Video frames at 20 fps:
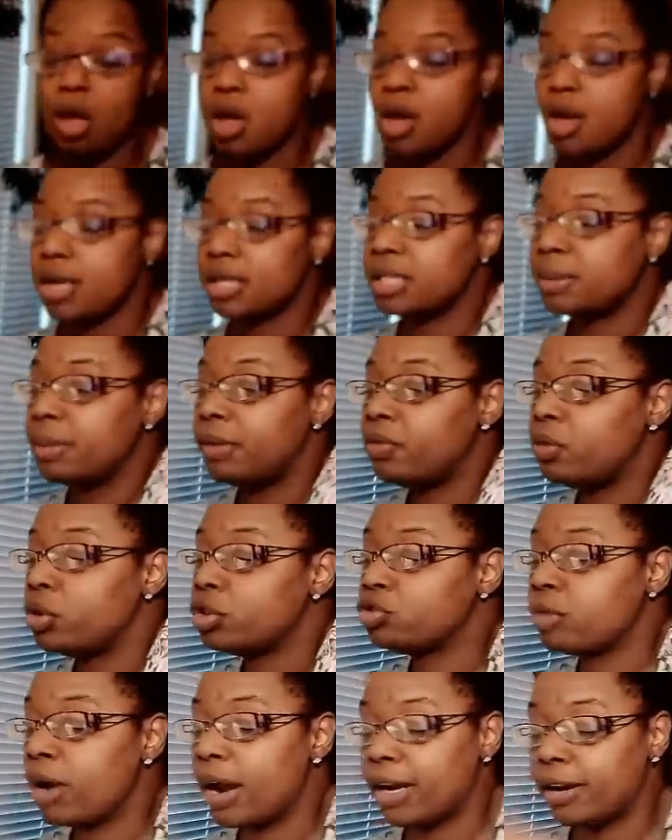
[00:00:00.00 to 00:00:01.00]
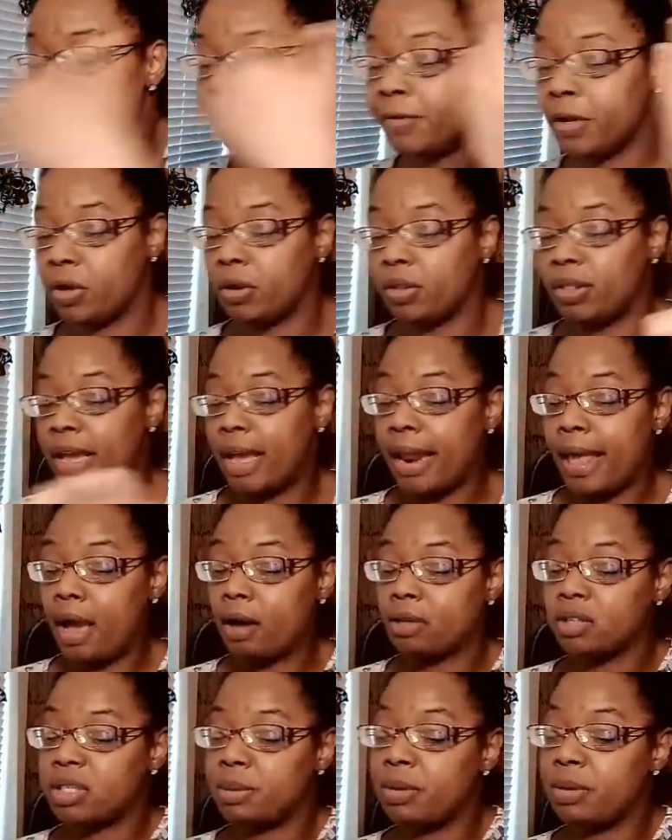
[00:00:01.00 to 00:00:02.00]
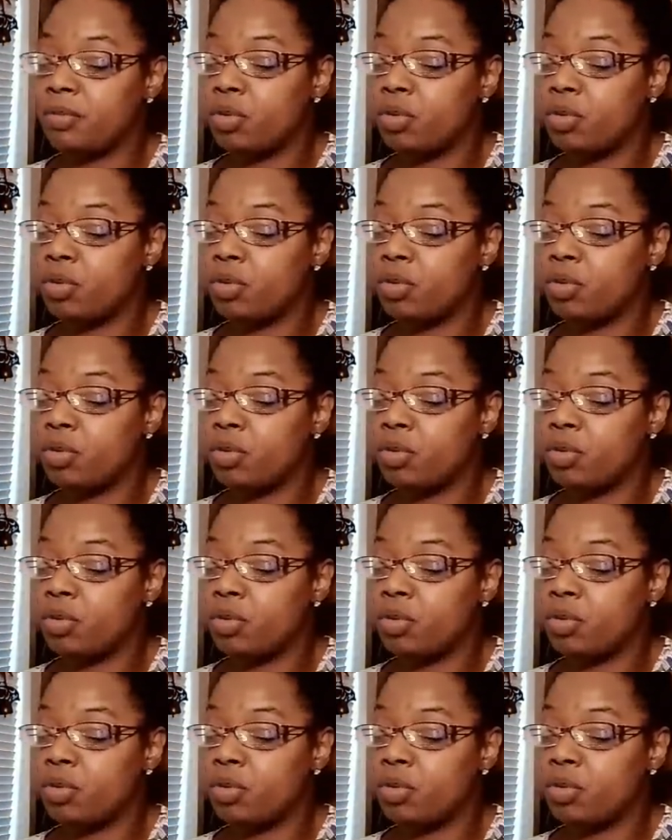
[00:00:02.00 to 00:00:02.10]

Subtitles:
of you are trying to figure that out. Some of you are not